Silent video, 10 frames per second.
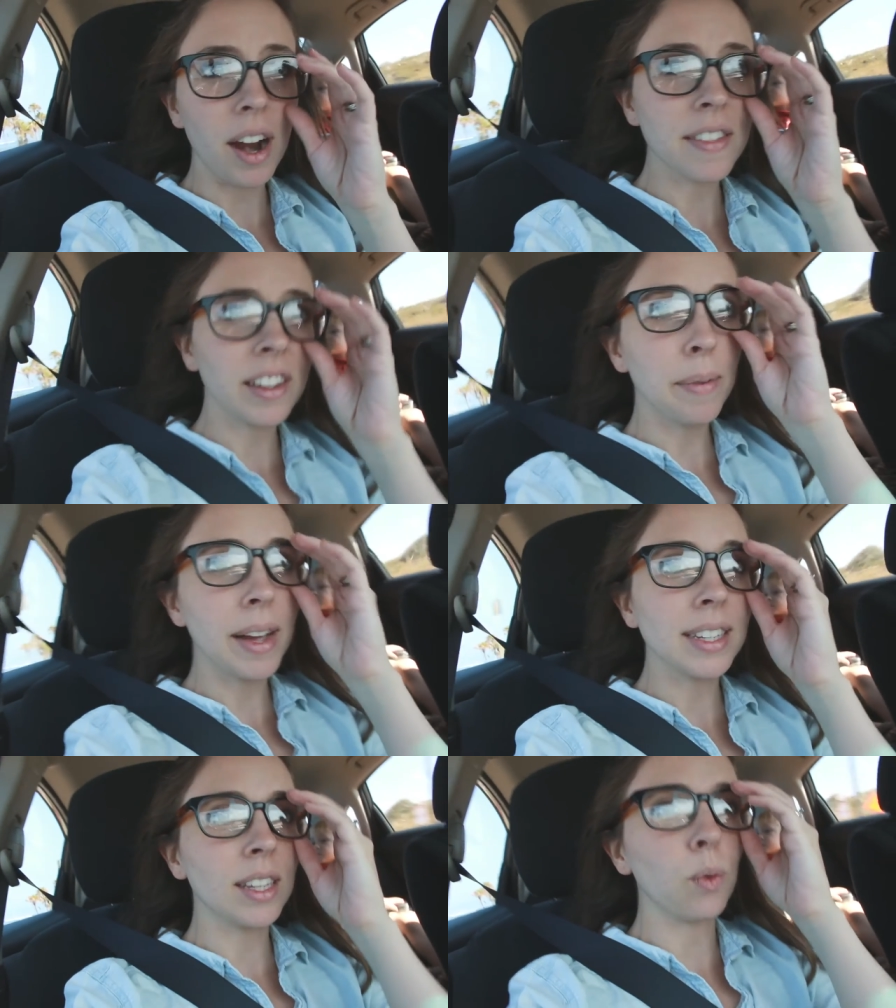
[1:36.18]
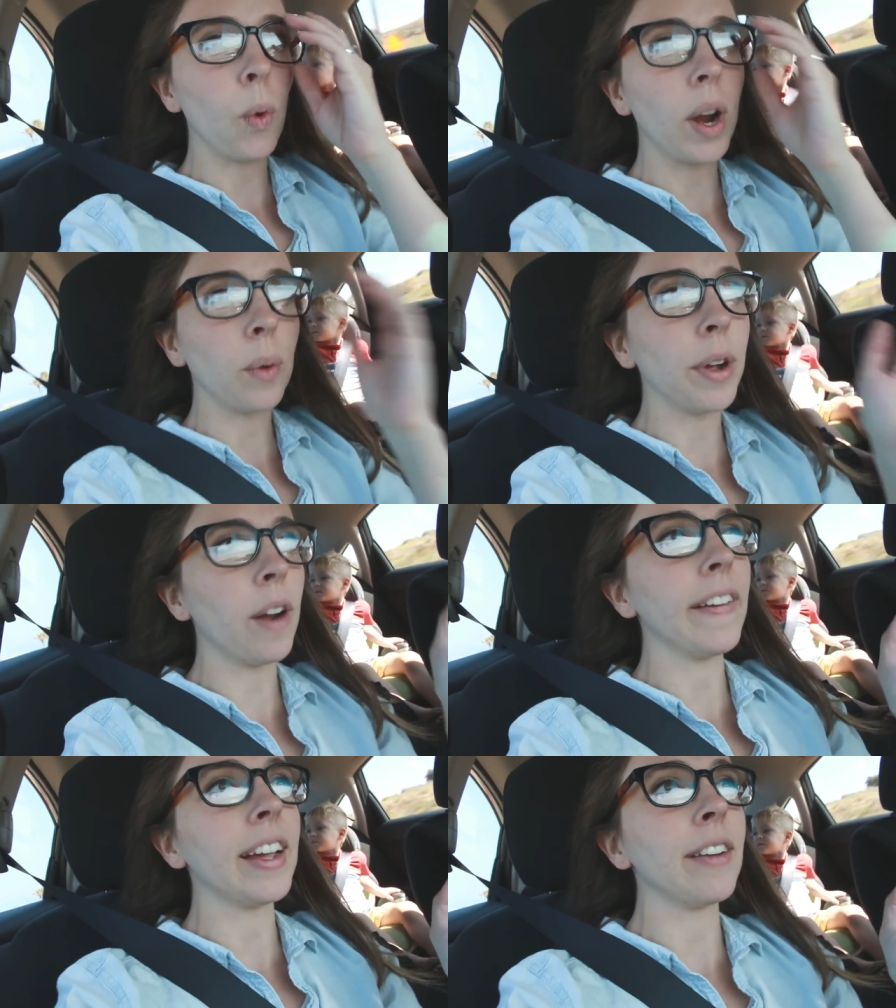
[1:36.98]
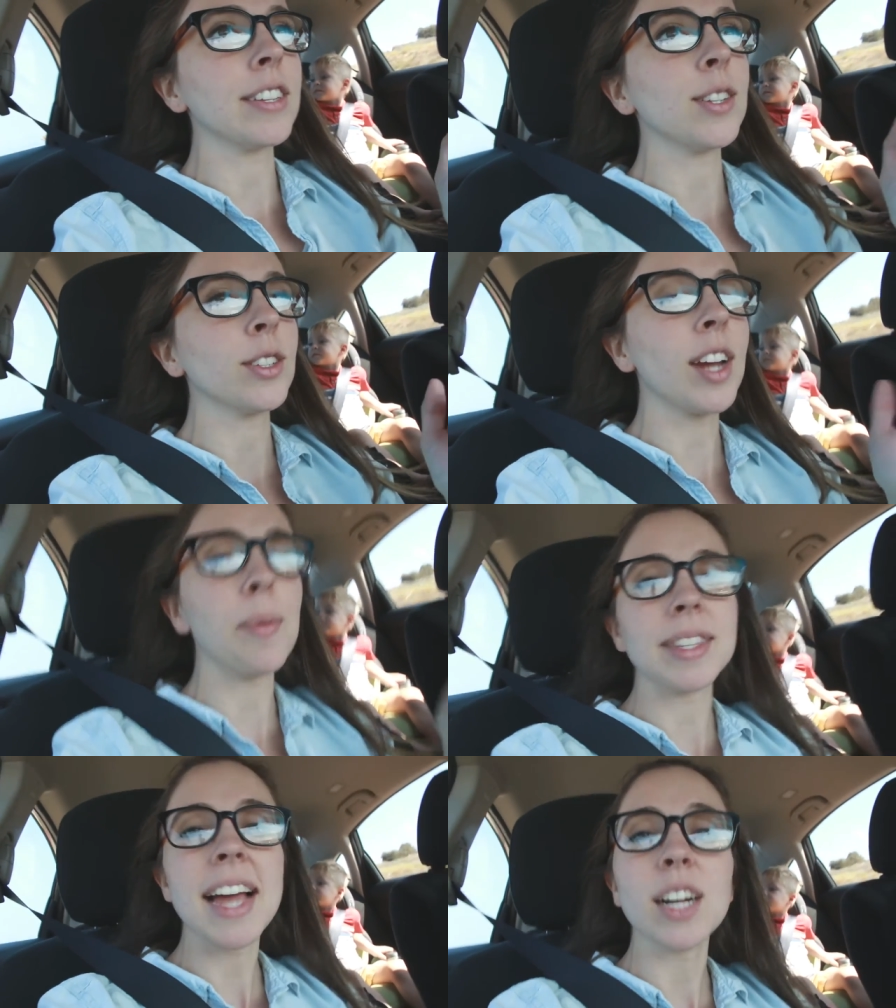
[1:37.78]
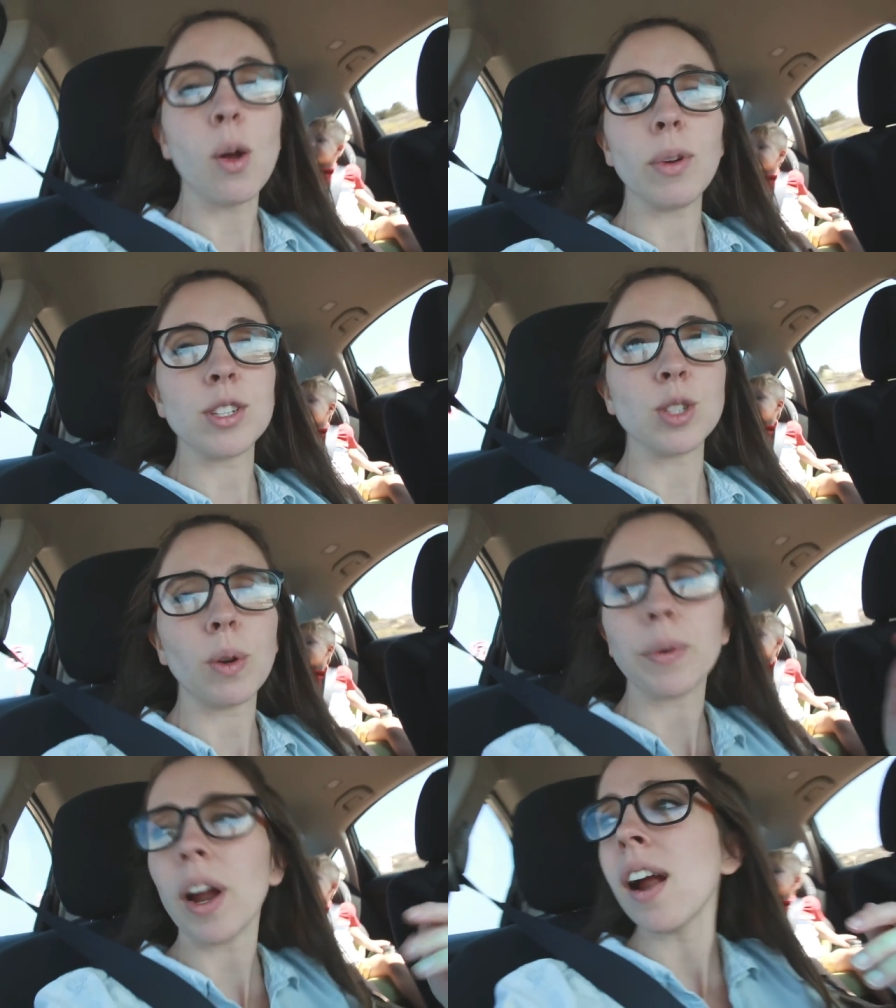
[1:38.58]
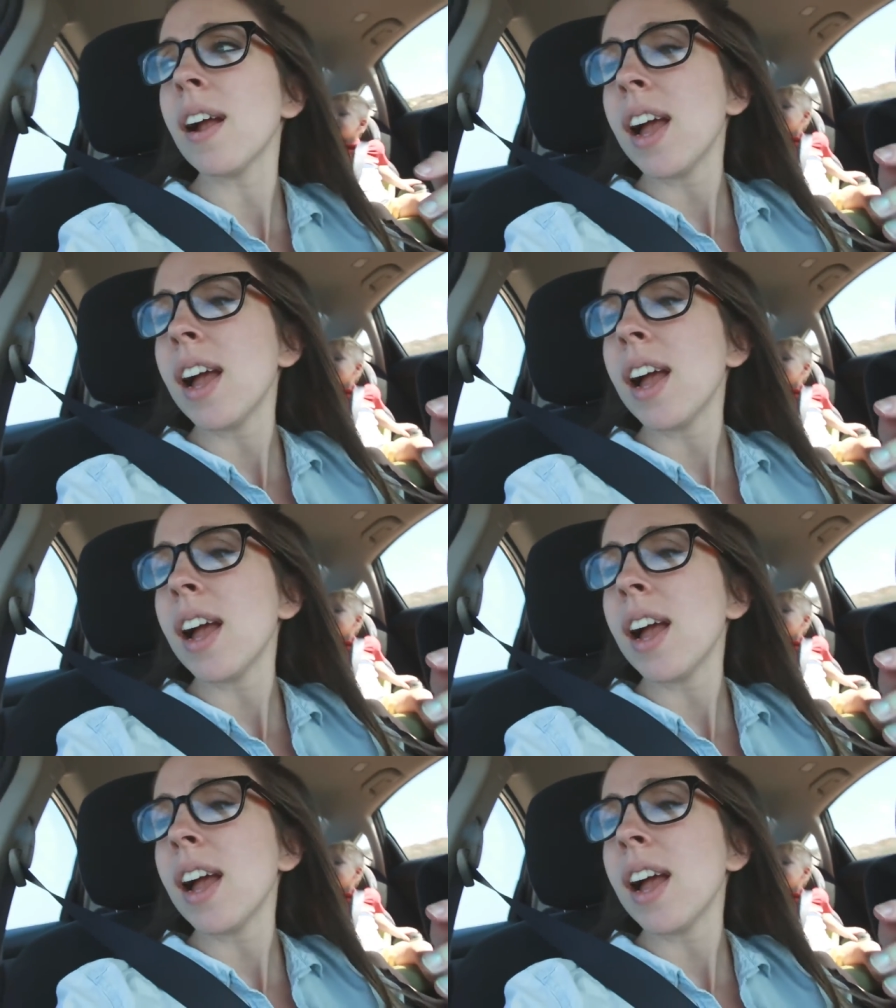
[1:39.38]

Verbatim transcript: I think I'm asking where we are like every single time, and Zach always knows where we are.